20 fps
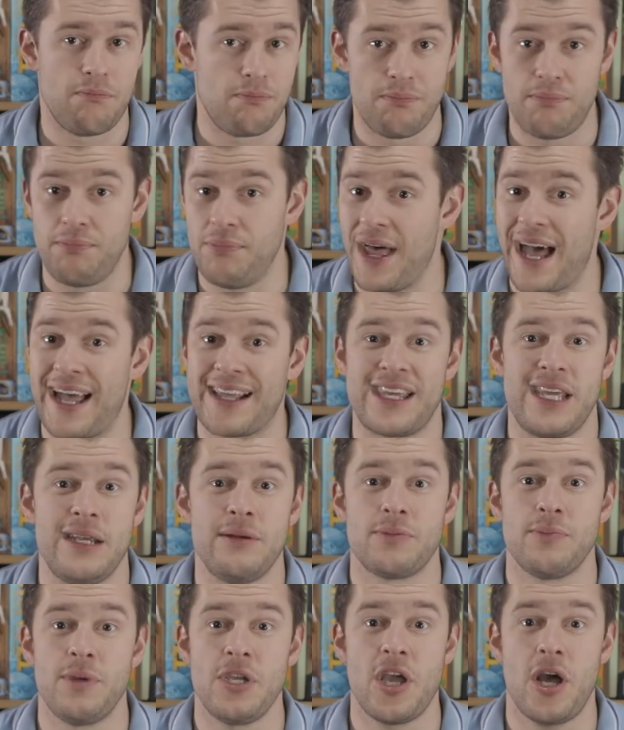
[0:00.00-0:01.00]
that keeps
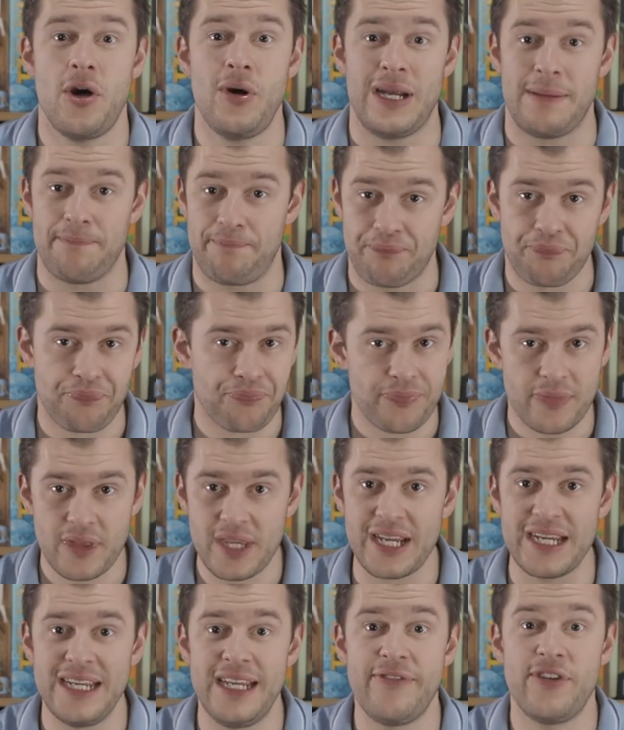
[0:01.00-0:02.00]
me going.
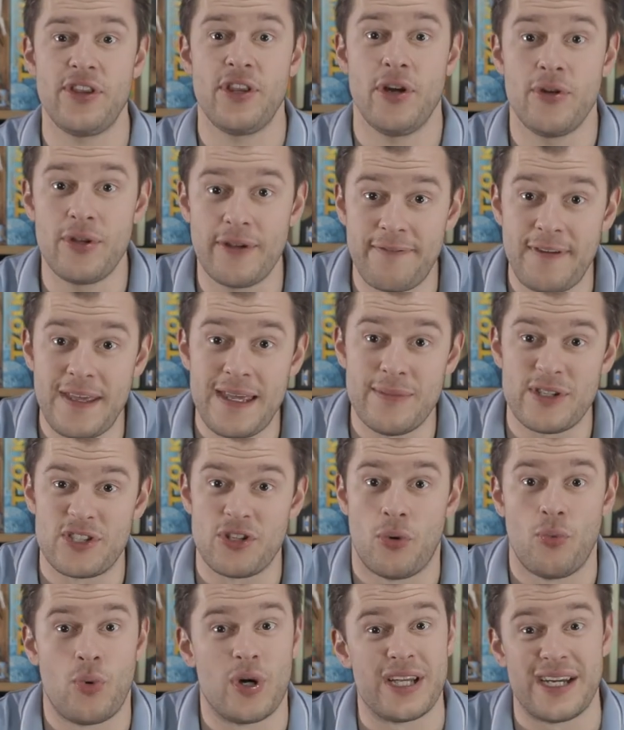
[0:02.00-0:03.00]
Even though the theme is not
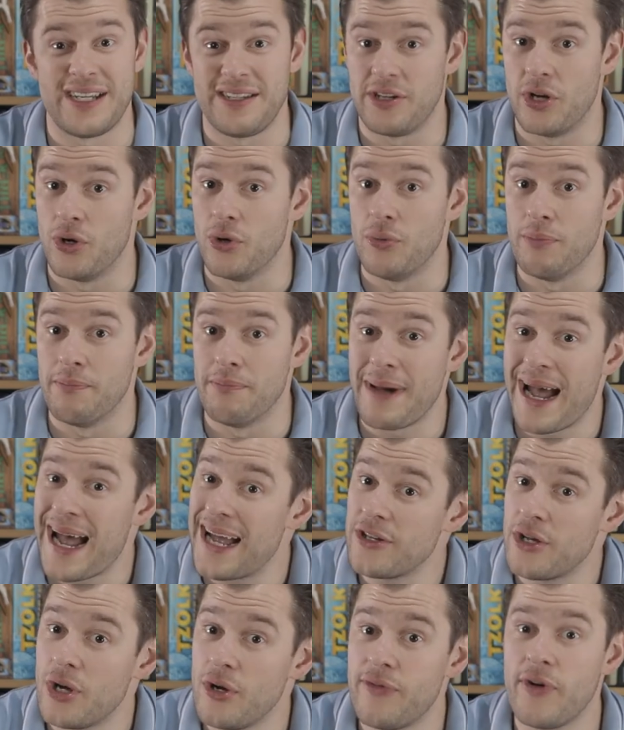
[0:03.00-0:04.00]
one I go mad
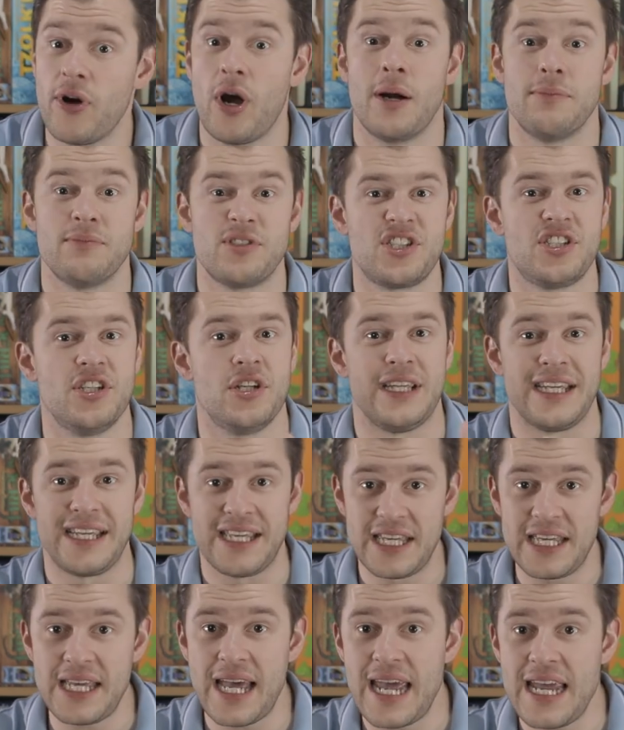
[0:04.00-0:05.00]
over, I'm still
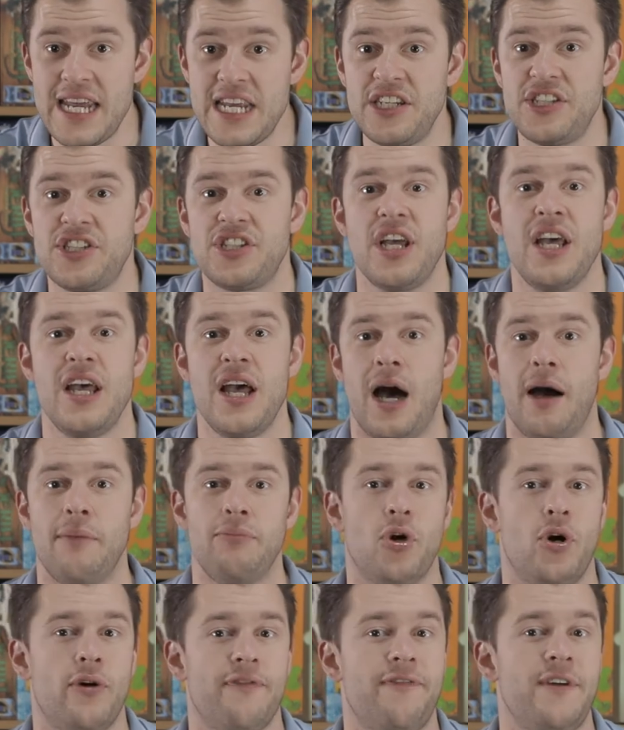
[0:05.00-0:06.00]
engaged. I'm
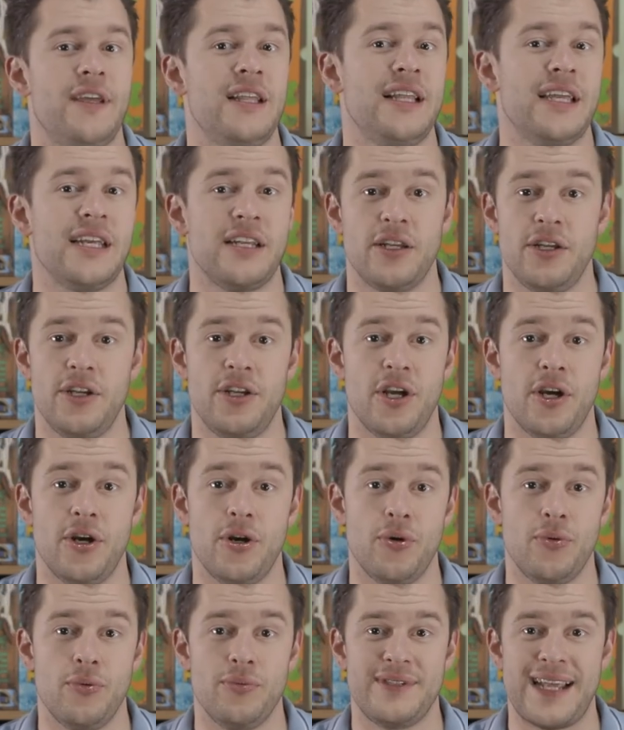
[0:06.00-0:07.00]
not feeling, you know,
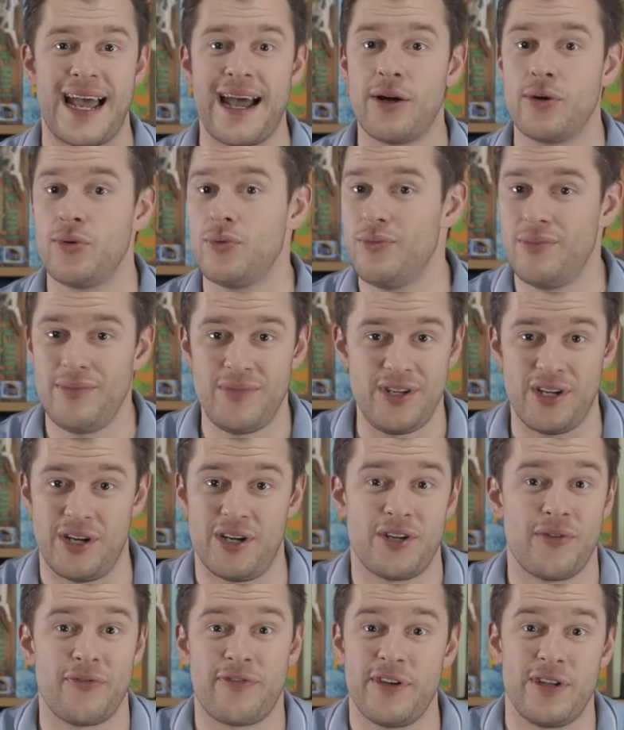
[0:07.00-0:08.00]
down. You know, I
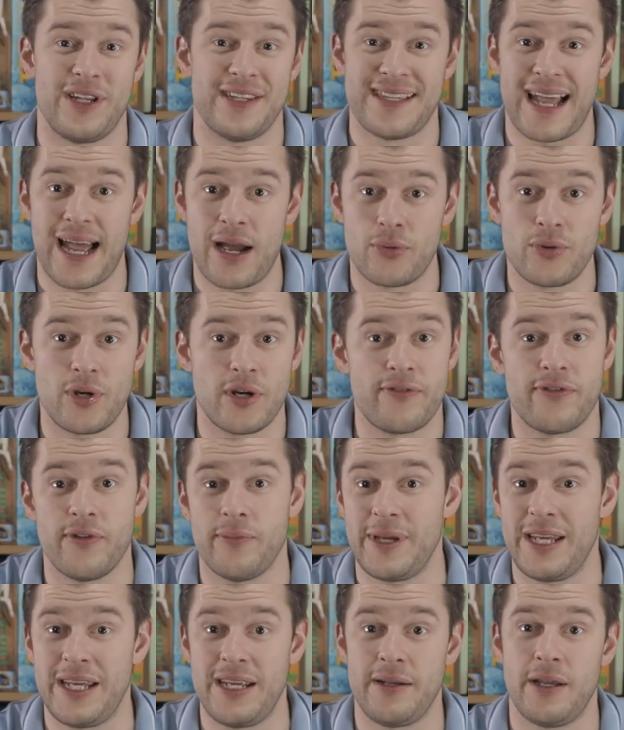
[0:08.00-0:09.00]
don't feel a downer for
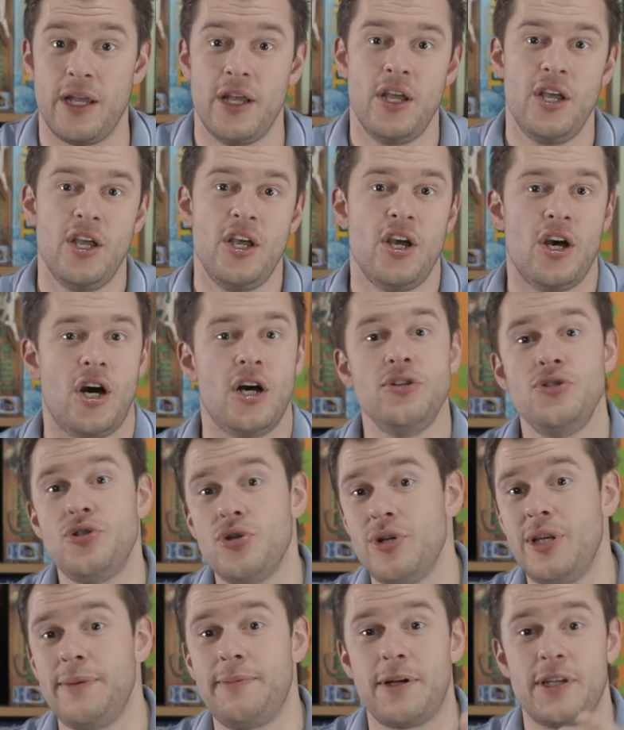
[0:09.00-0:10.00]
being unduly
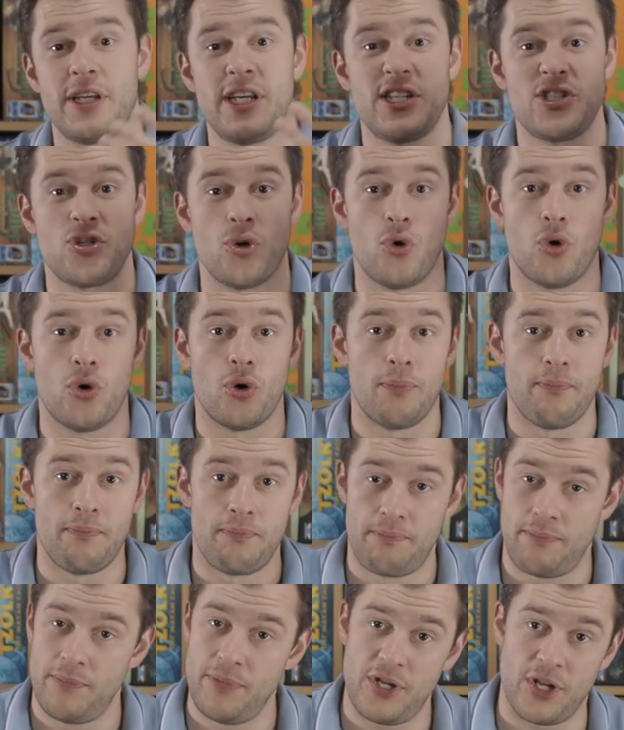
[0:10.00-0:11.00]
punished or,
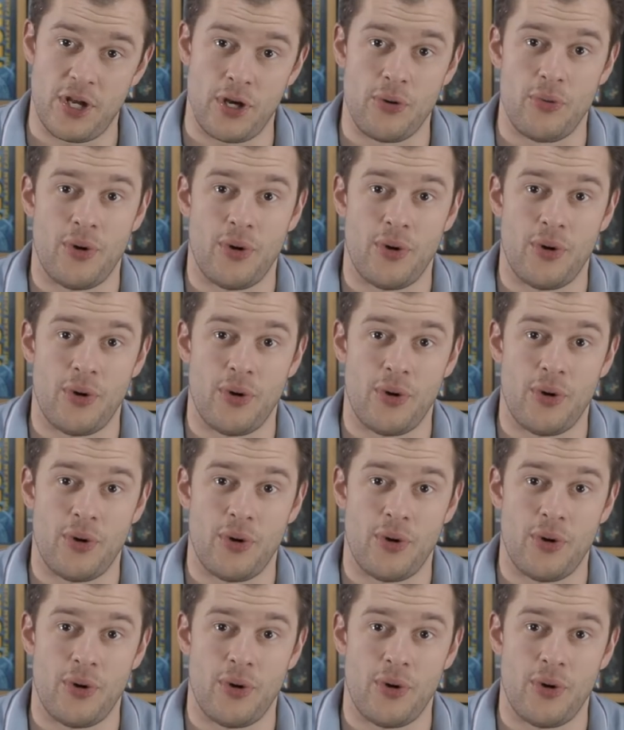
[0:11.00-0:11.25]
you know,